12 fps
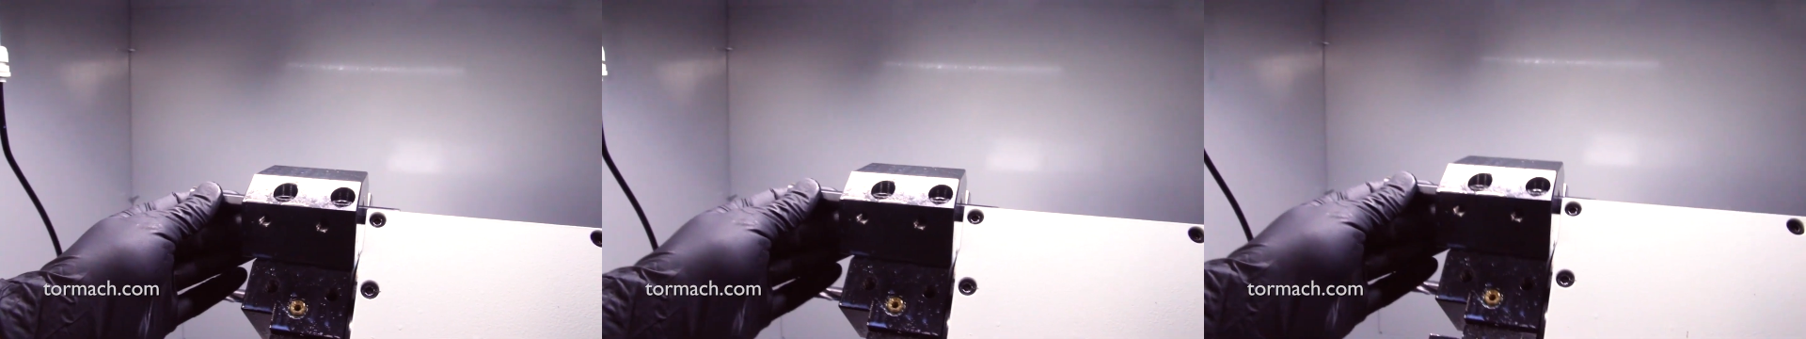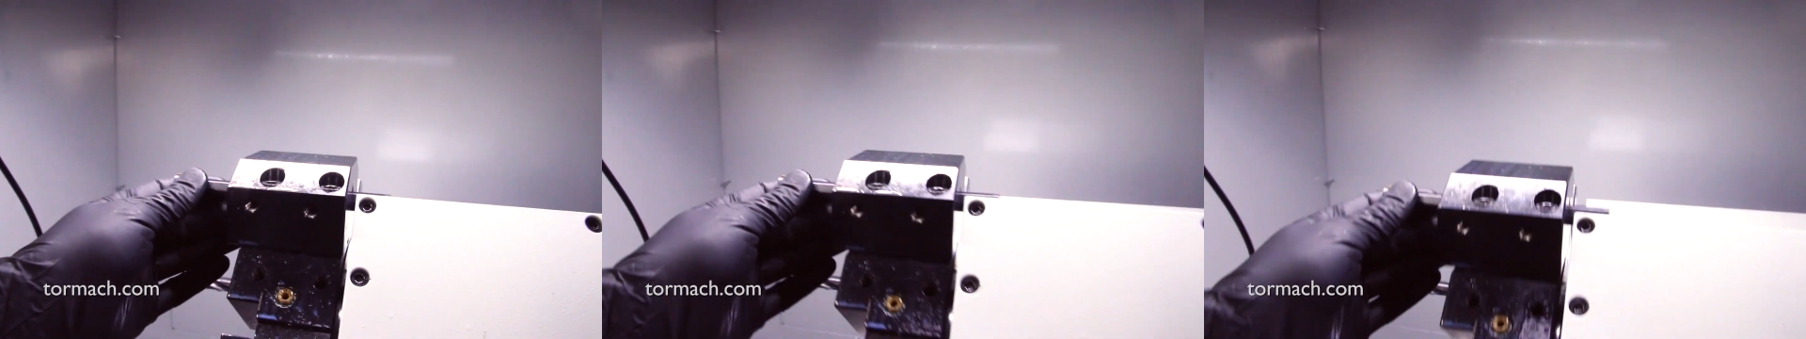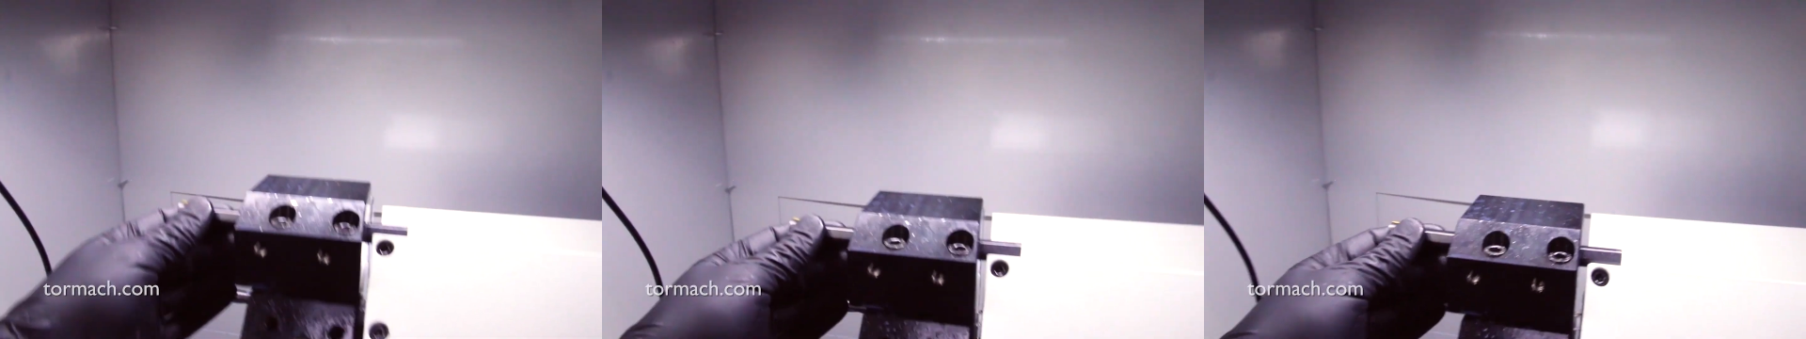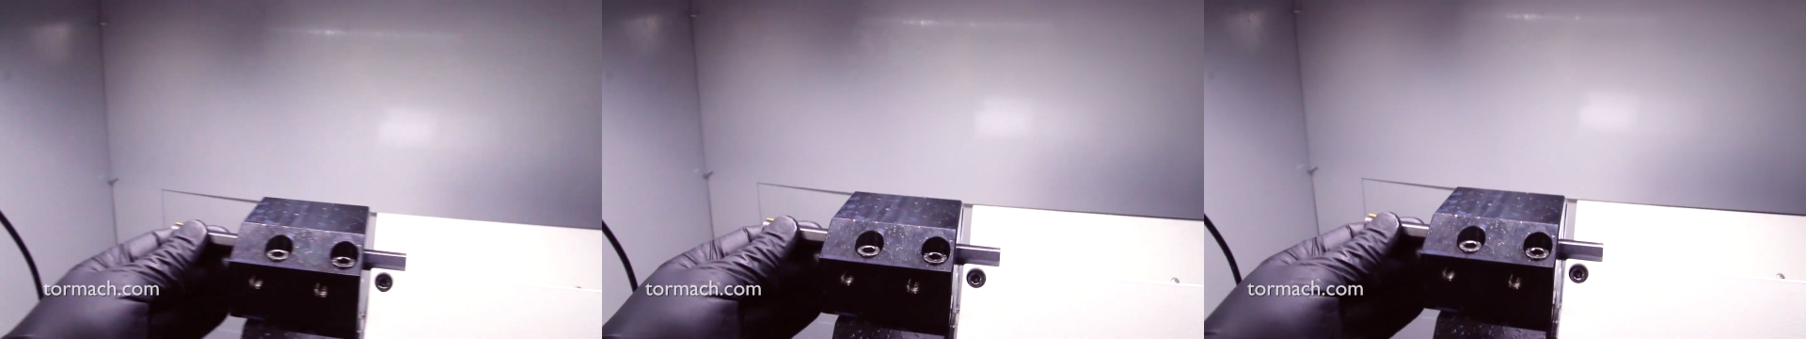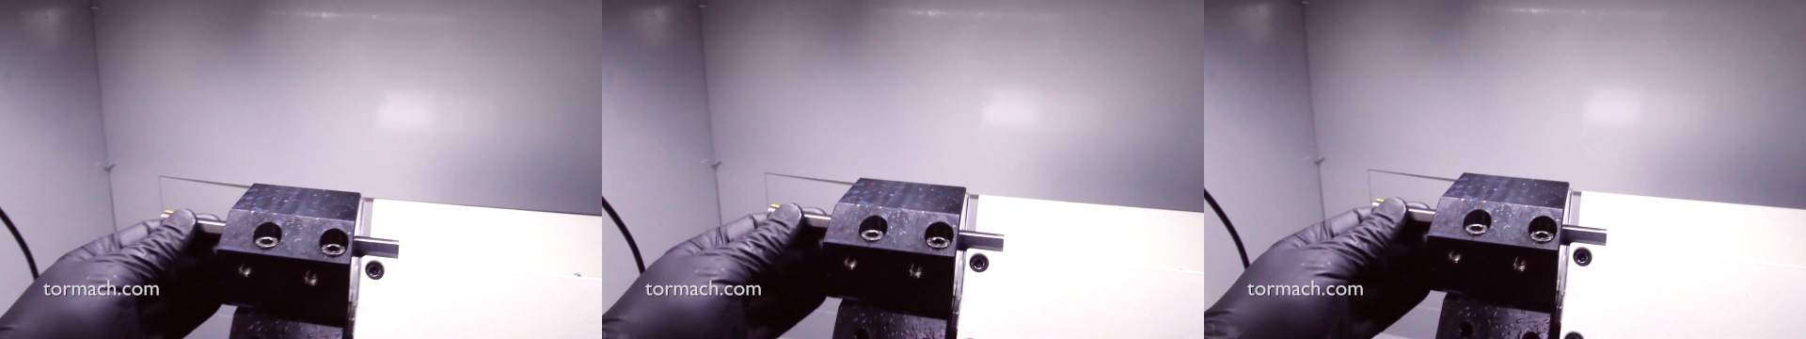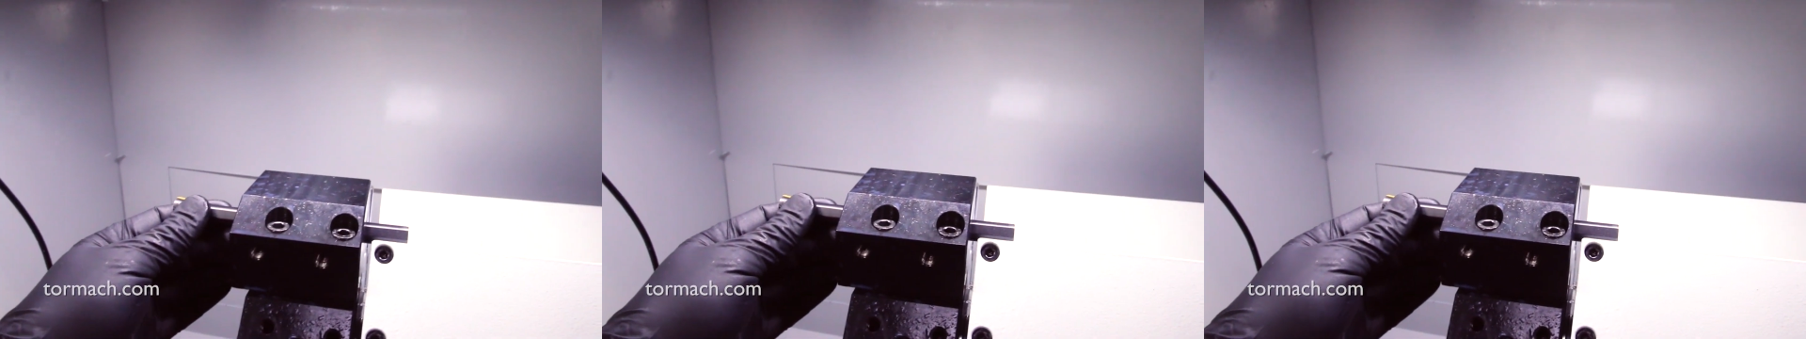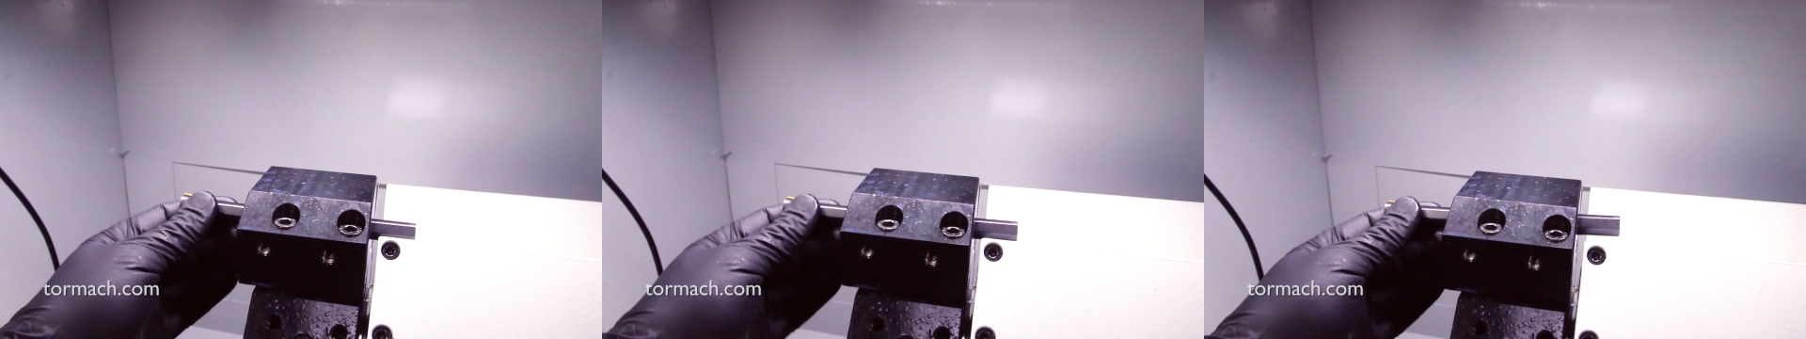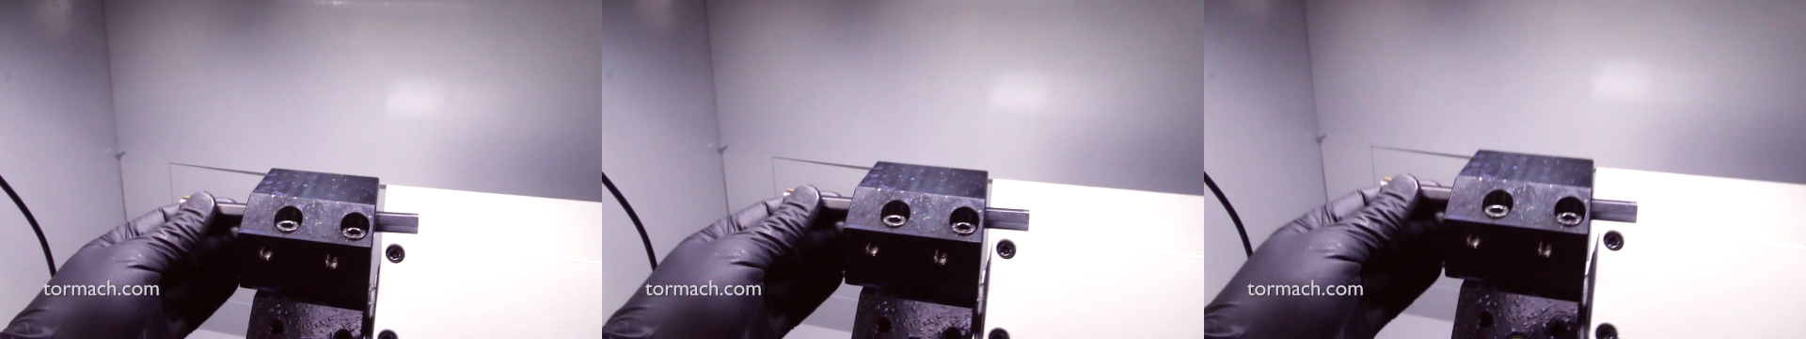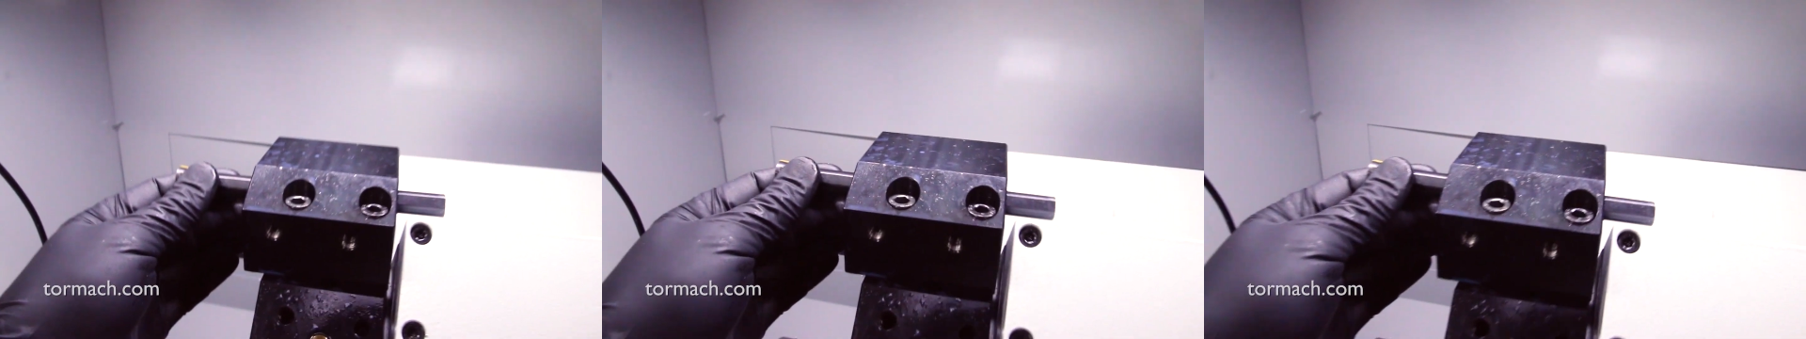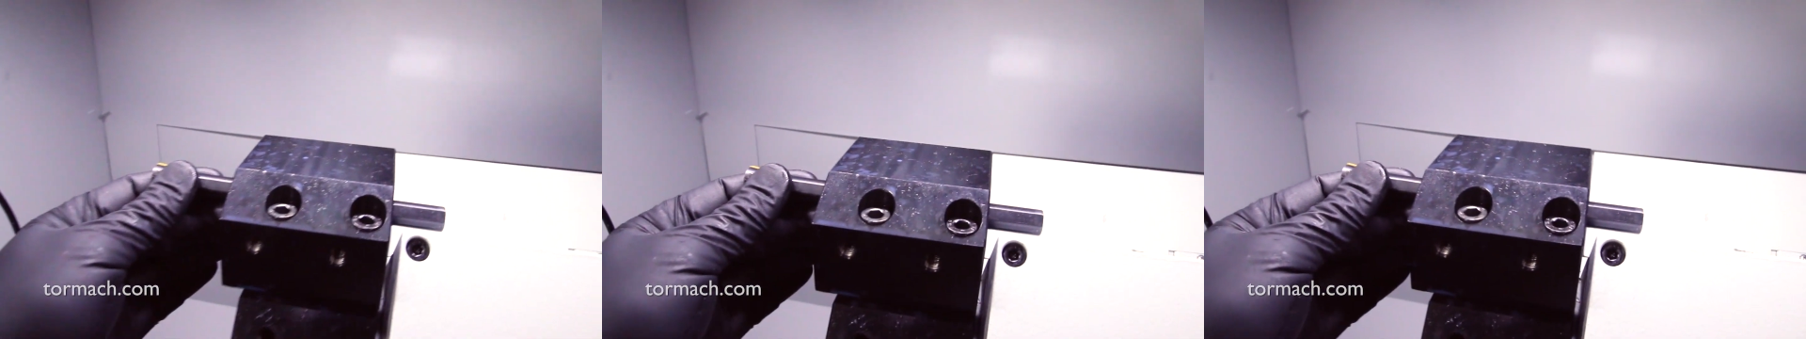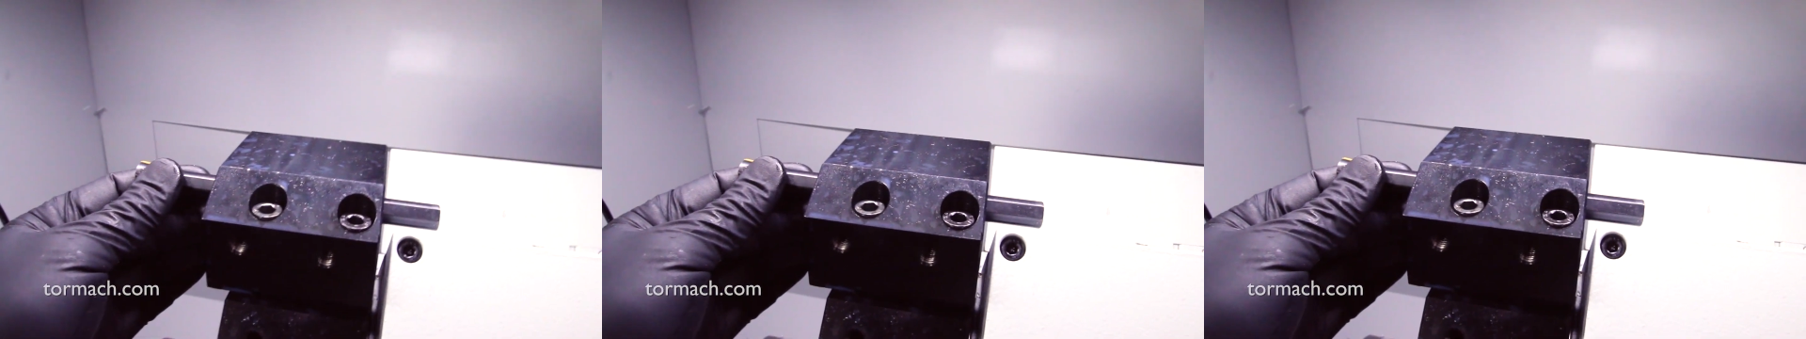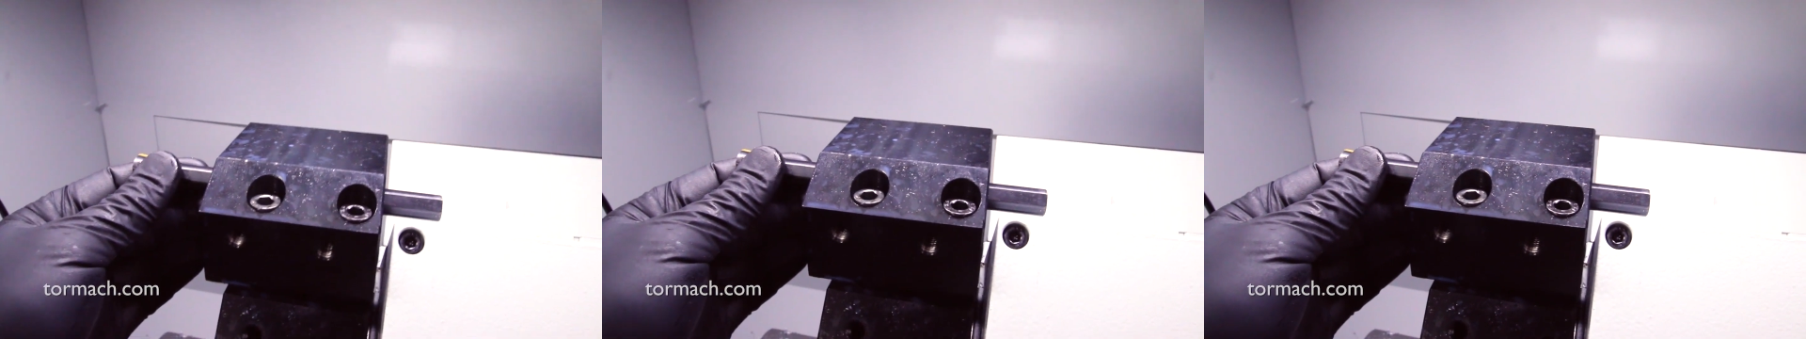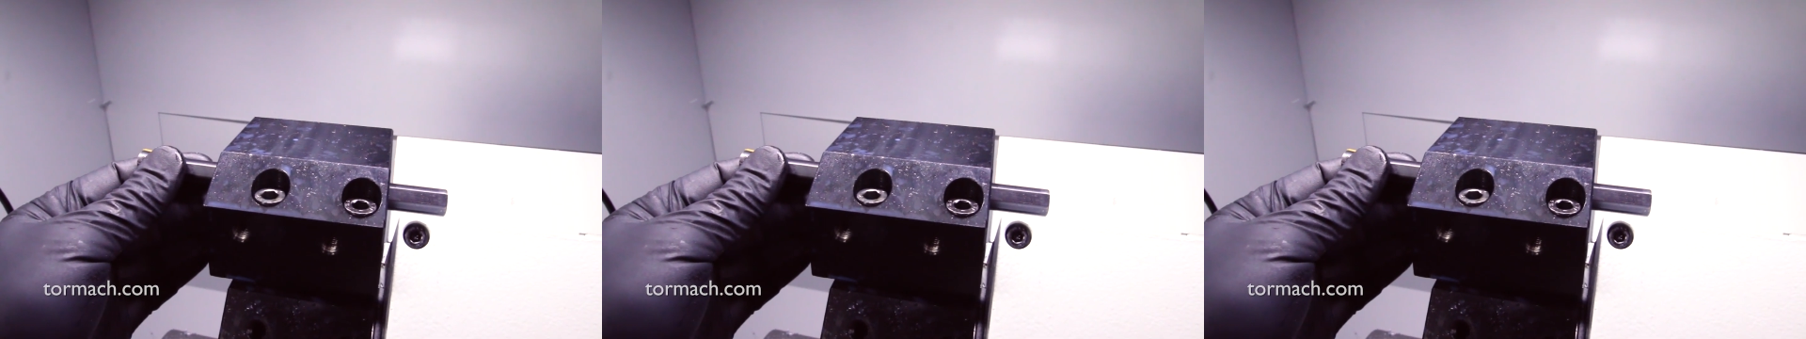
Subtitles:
No face is visible, so there are no lips to read.